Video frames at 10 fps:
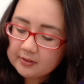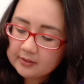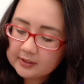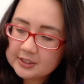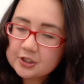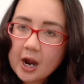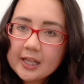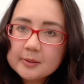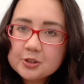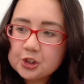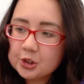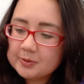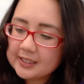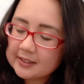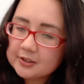the xylem
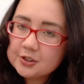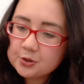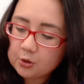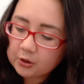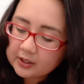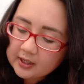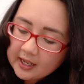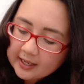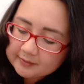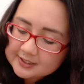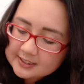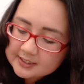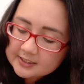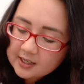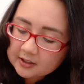tubes in the stalk have
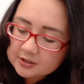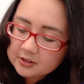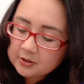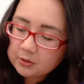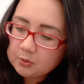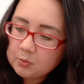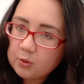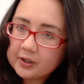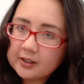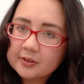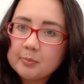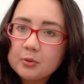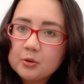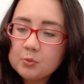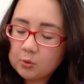sucked the water, the
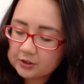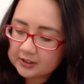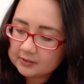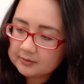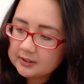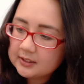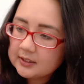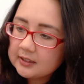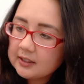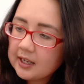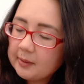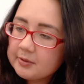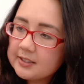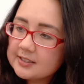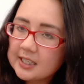blue water, up to
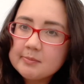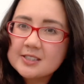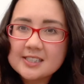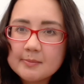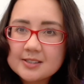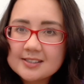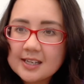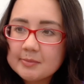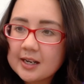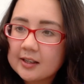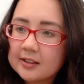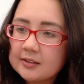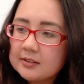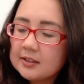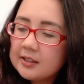the stem. The stem's the same color,
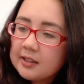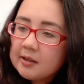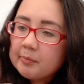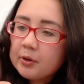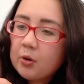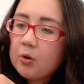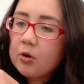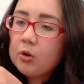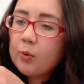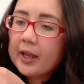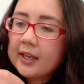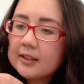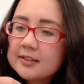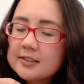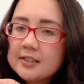but all the way
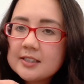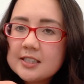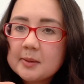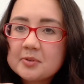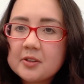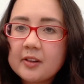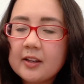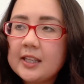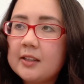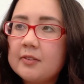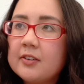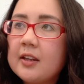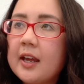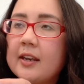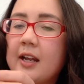to the tips of the leaves.
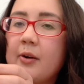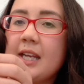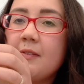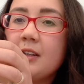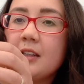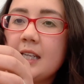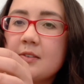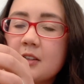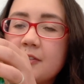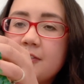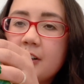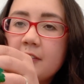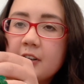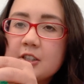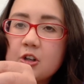And now even the leaves at the
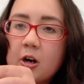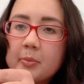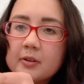very top